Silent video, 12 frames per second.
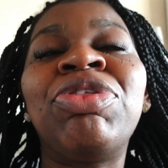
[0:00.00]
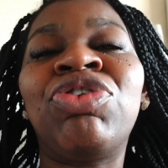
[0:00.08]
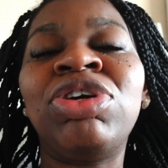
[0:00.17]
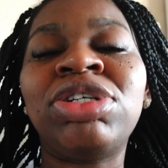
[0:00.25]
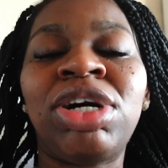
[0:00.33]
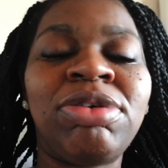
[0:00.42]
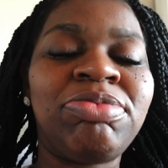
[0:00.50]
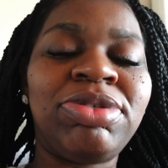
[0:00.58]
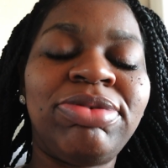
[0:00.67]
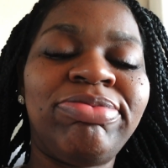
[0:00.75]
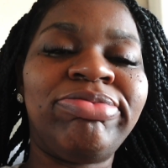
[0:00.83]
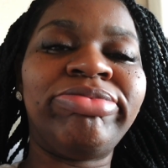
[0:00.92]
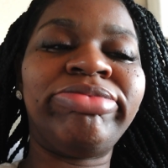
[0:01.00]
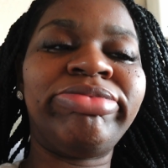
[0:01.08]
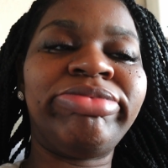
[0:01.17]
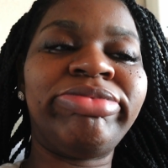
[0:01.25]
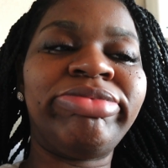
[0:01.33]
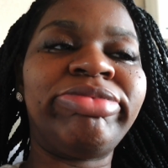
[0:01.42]
3 times,
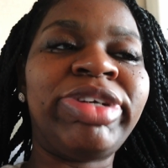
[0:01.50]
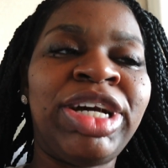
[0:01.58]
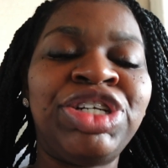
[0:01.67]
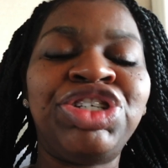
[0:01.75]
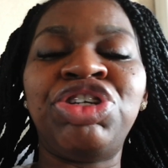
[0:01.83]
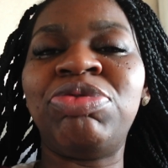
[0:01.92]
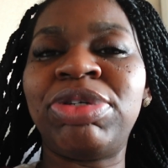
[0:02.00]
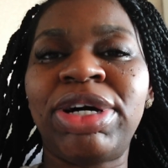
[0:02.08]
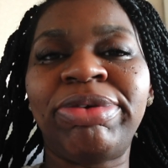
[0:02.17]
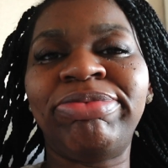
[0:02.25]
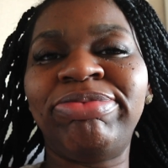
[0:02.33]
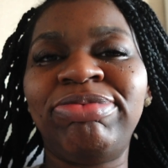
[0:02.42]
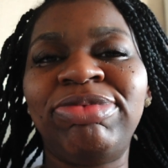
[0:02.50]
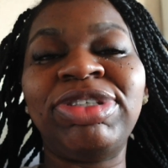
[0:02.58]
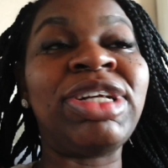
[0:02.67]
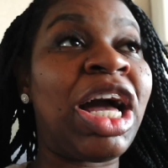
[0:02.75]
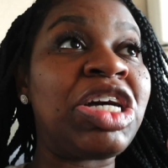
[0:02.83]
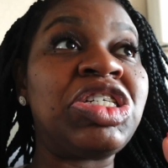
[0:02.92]
and she was out.
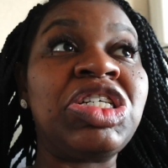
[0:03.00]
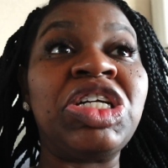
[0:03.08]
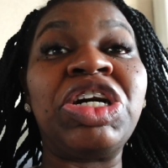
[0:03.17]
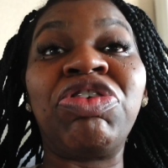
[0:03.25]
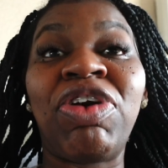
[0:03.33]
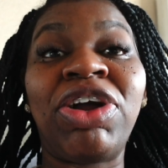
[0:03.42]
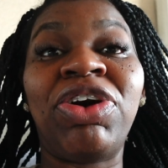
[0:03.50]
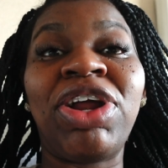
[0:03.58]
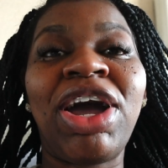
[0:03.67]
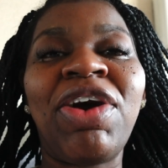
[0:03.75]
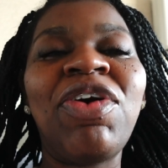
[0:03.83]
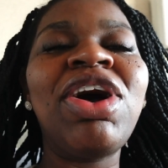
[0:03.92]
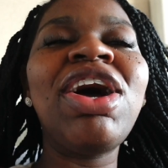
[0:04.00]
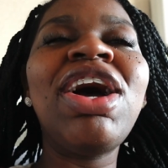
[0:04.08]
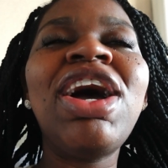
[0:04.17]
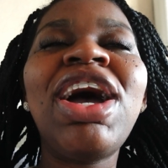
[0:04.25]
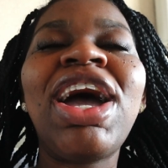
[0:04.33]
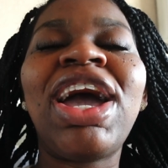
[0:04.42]
Like slid right on out.
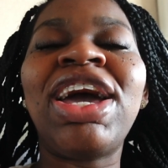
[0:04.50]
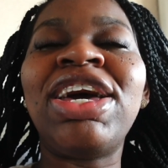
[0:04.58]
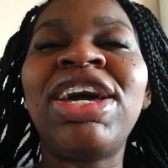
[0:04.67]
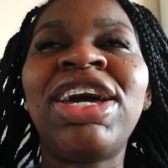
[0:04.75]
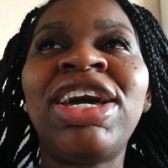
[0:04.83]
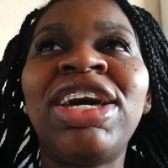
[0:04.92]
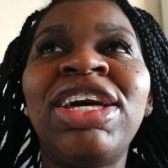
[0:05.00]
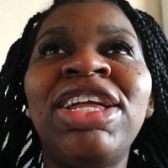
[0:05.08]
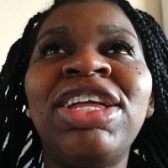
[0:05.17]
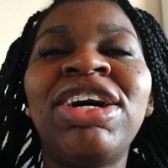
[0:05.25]
And